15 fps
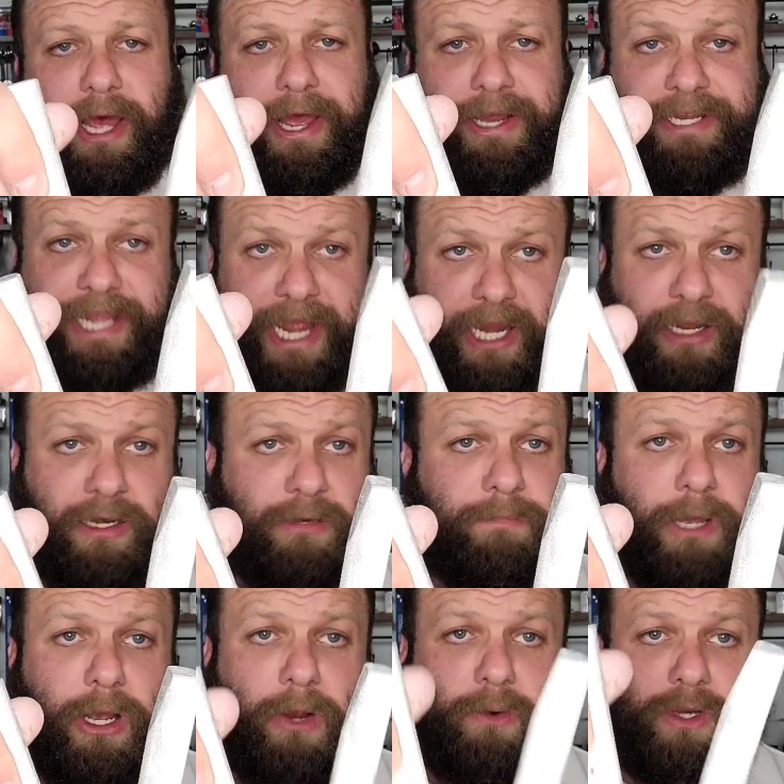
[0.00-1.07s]
Canon
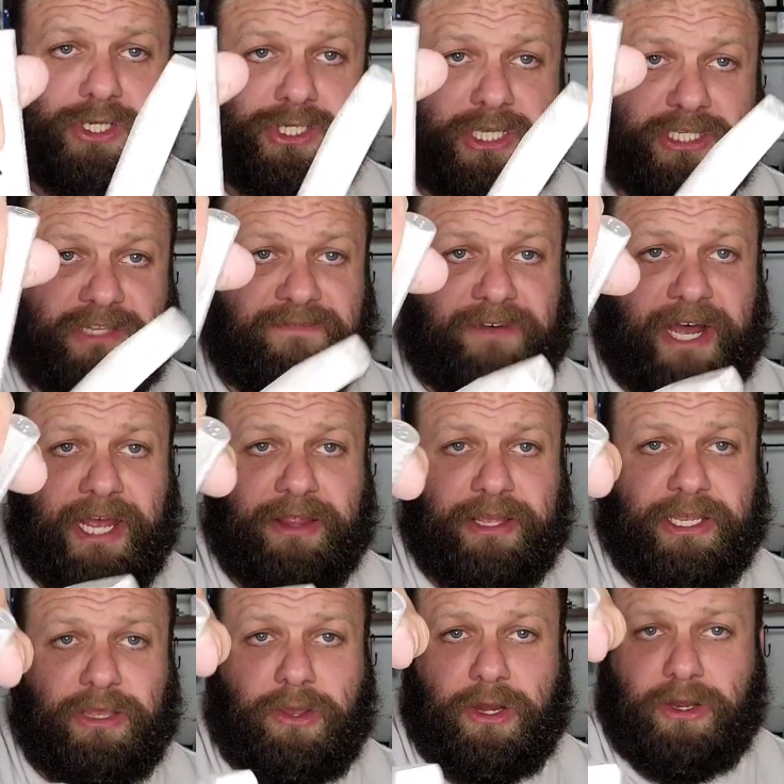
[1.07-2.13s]
PowerWorks does the
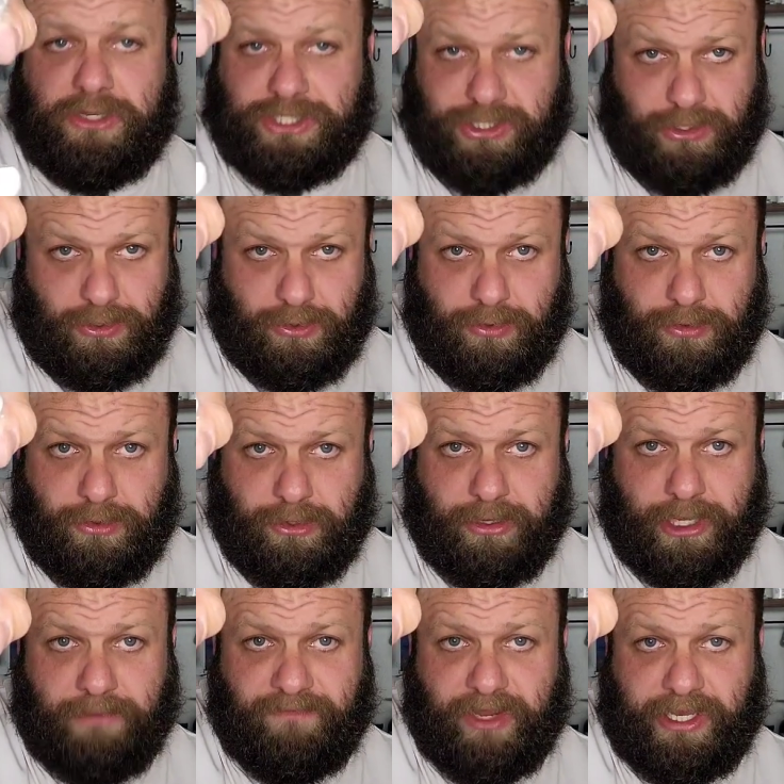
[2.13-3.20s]
filing. You can also look
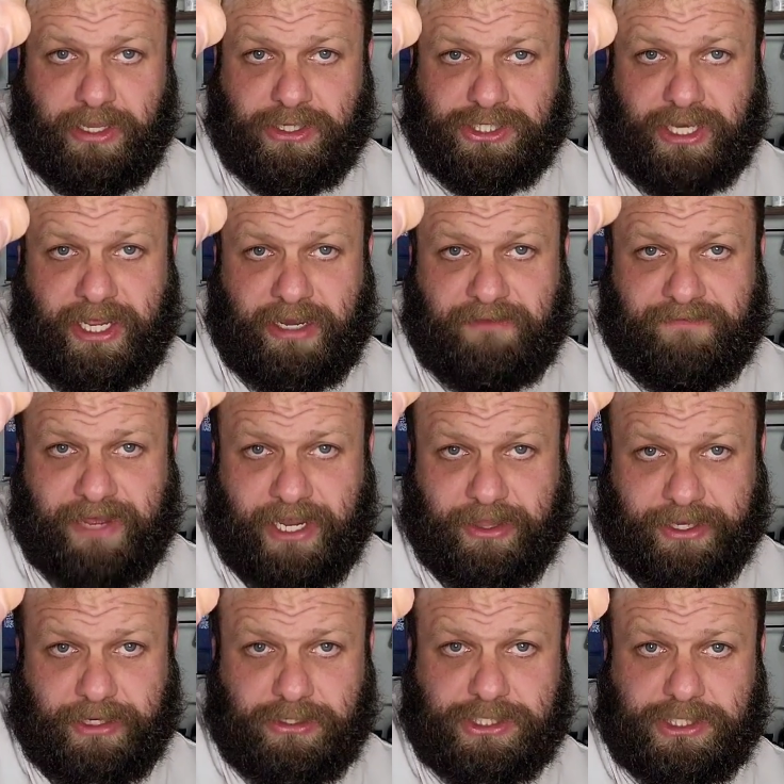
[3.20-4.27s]
up videos on how to file
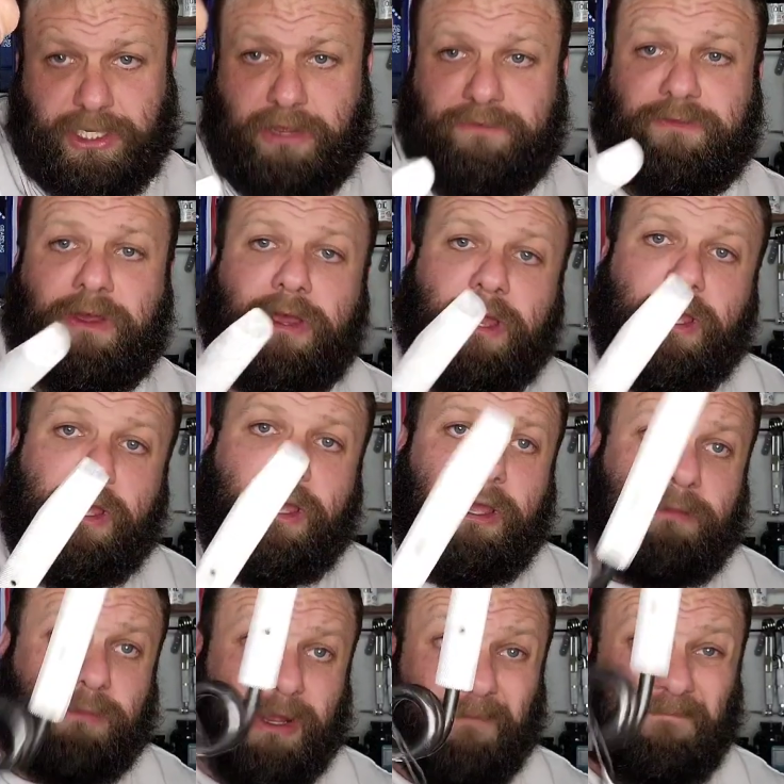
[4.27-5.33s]
it yourself.
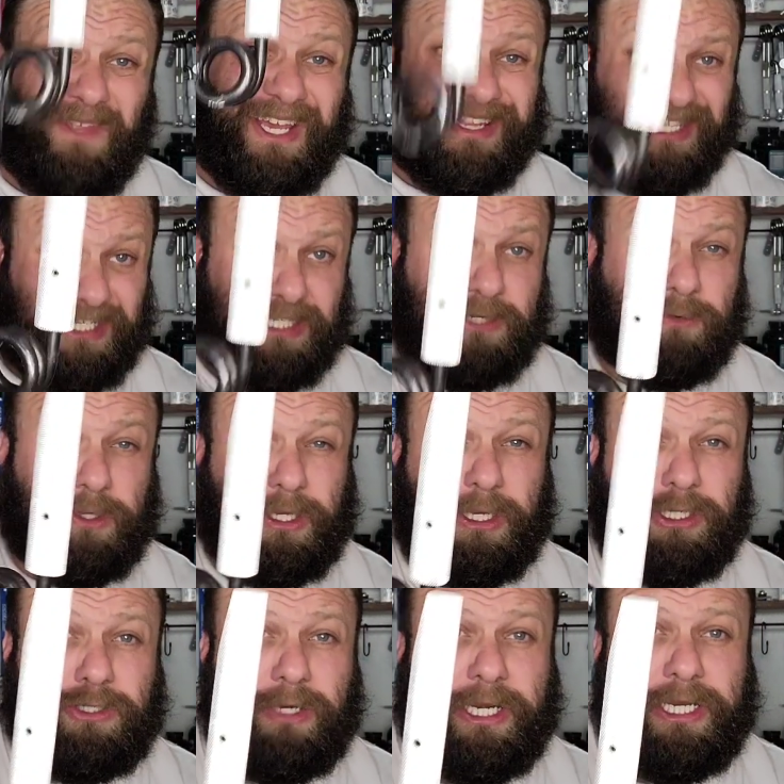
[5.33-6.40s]
But this is a really good
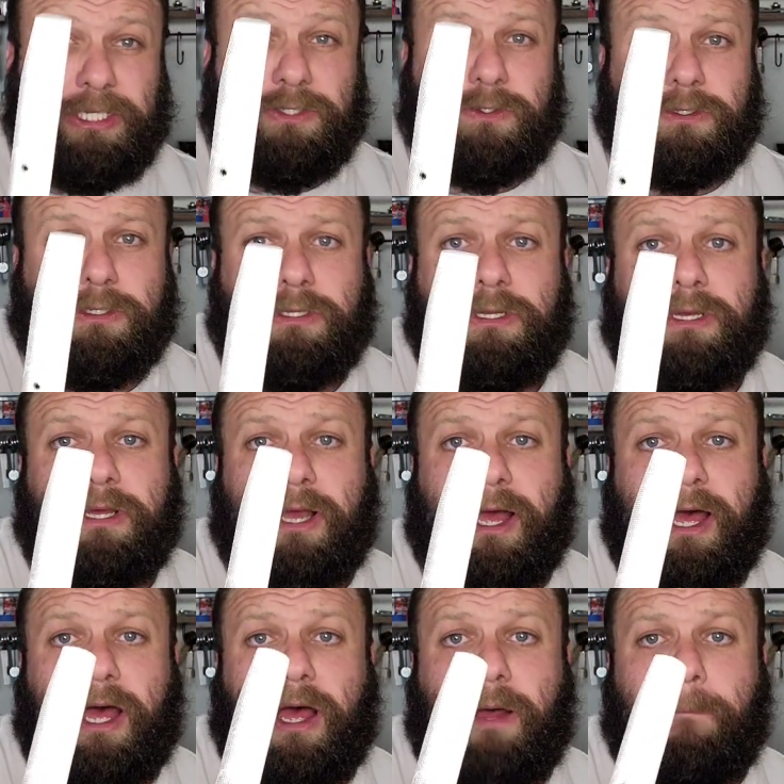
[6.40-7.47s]
training tool.
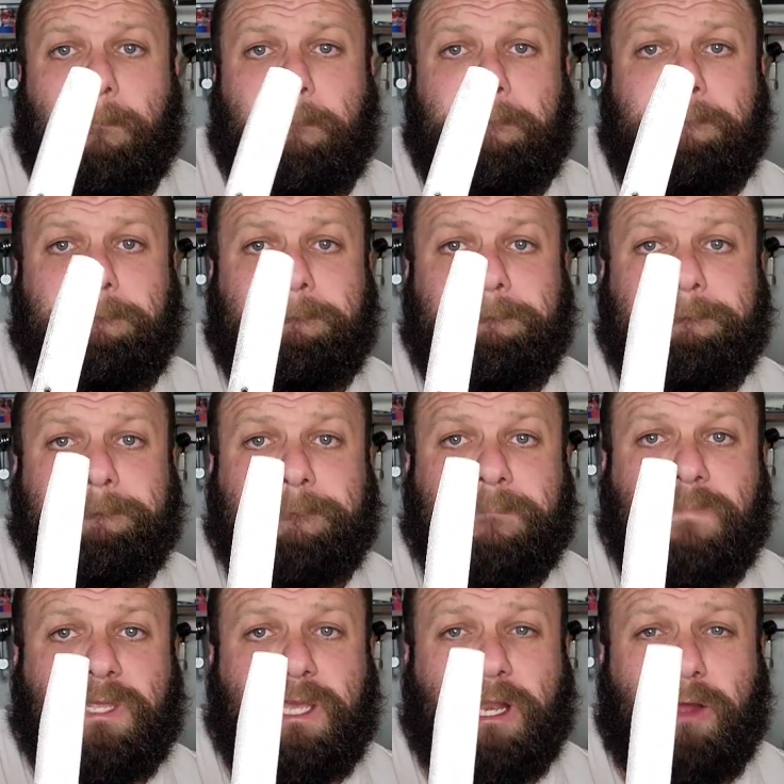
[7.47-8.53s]

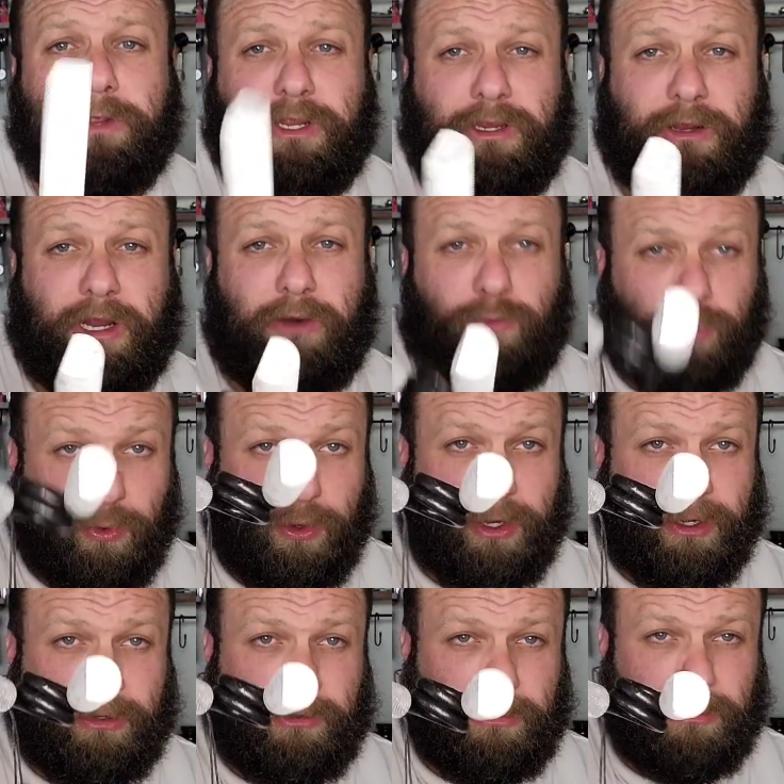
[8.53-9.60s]
You're going
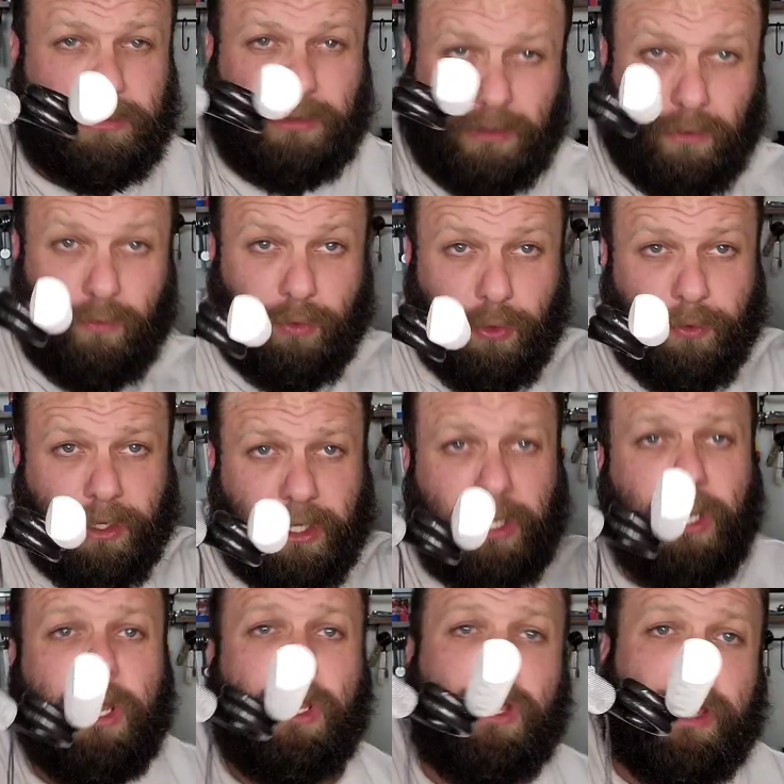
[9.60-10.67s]
to ruin
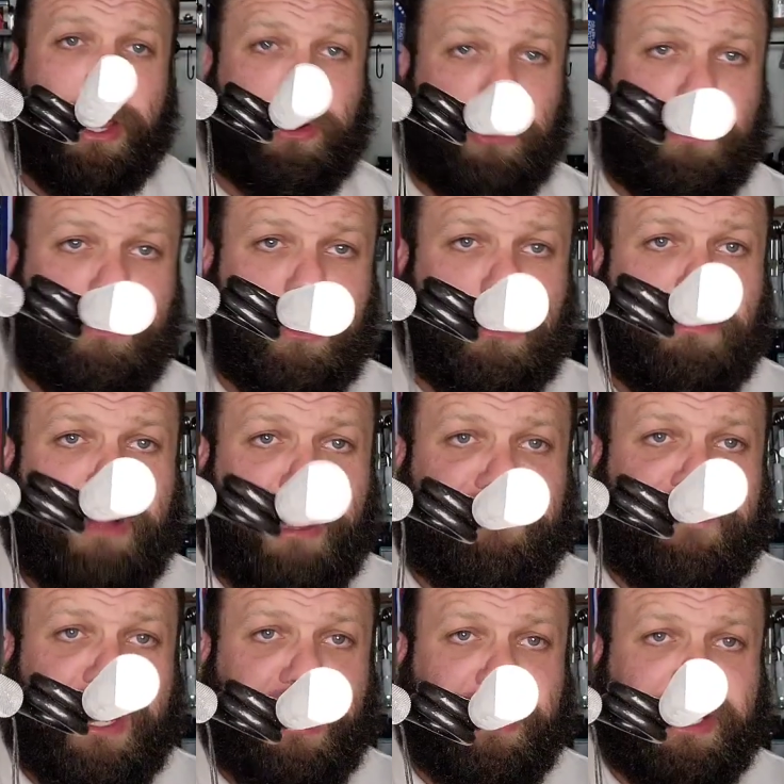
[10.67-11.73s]
a gripper by
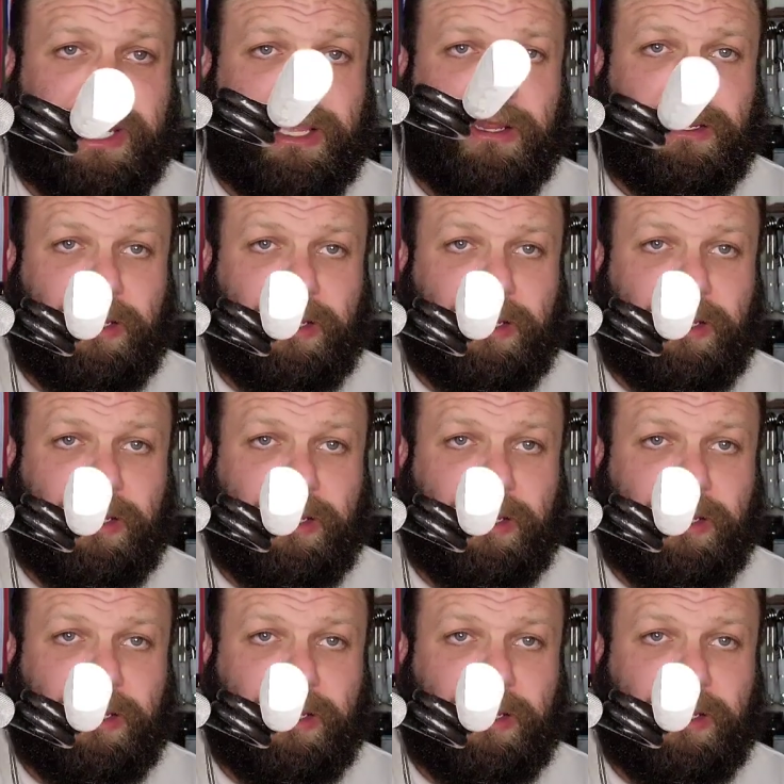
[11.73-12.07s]
filing it.